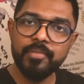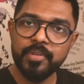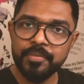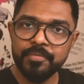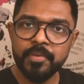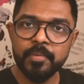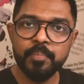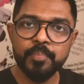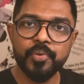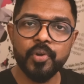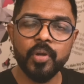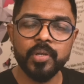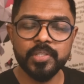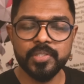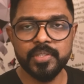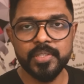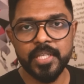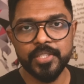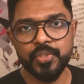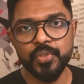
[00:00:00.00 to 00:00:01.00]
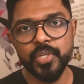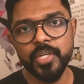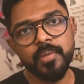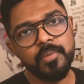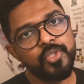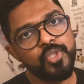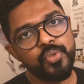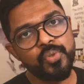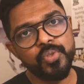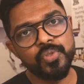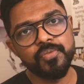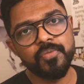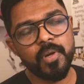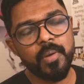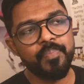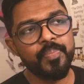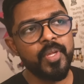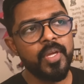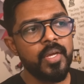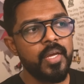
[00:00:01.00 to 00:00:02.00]
different products that you can choose
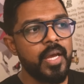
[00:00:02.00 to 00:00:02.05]
from.